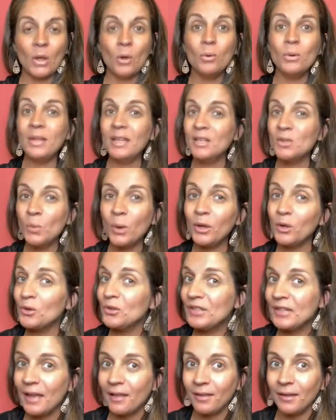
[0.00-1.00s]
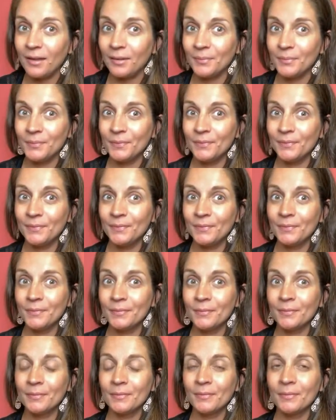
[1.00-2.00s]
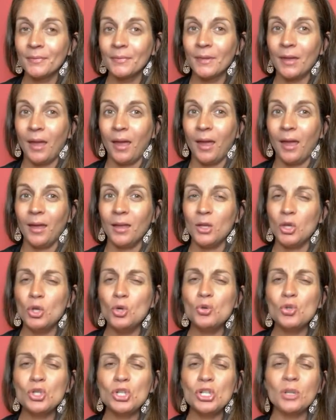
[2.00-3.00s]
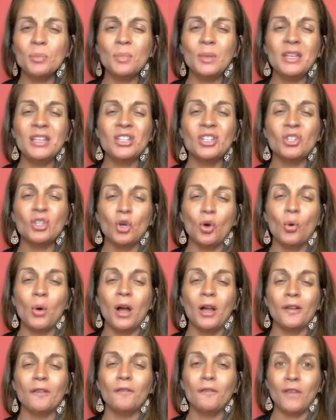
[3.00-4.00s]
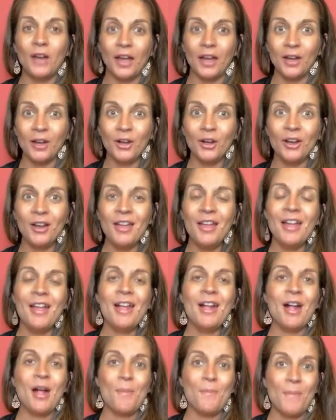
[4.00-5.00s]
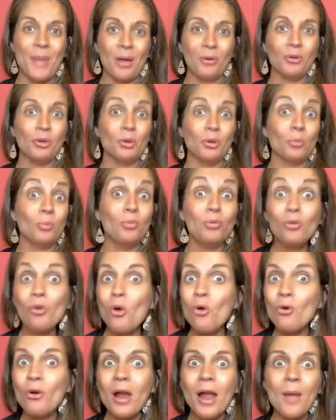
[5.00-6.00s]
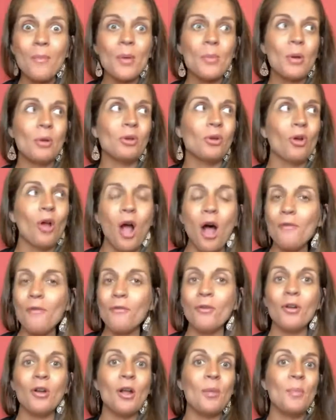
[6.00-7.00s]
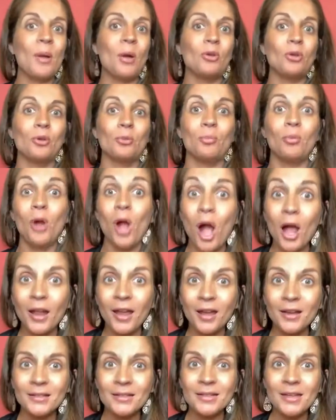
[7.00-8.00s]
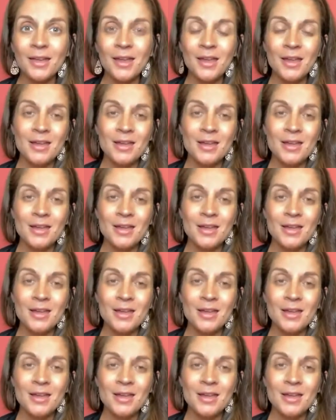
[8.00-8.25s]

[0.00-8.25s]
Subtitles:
Who needs what you're selling. Okay? You should be so on fire about your program, about your offer, about your product,